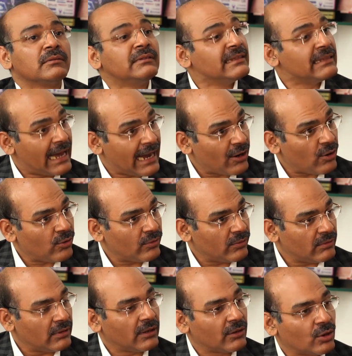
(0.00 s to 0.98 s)
Now
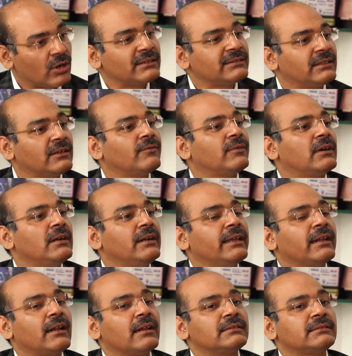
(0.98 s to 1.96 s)
across the world
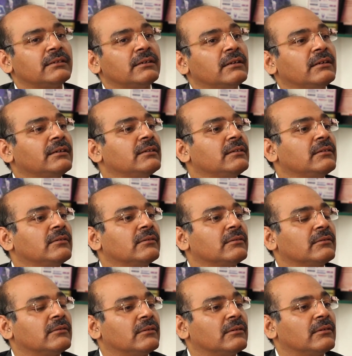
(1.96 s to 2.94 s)
there are certain
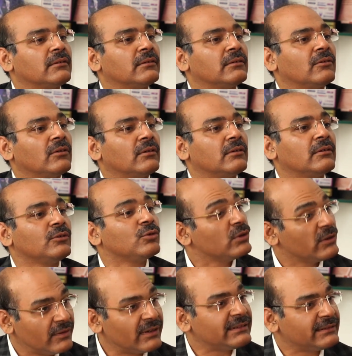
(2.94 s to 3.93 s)

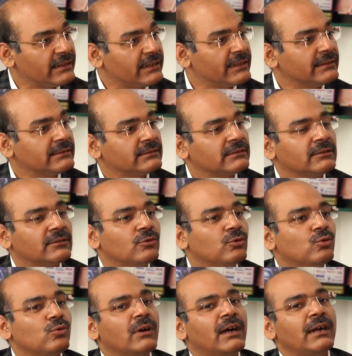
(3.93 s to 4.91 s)
universities
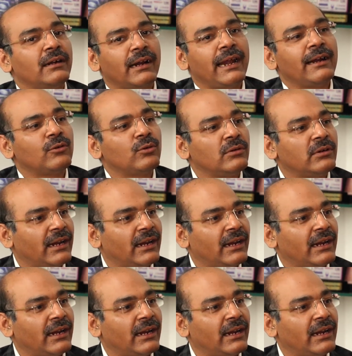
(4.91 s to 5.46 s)
who are trying to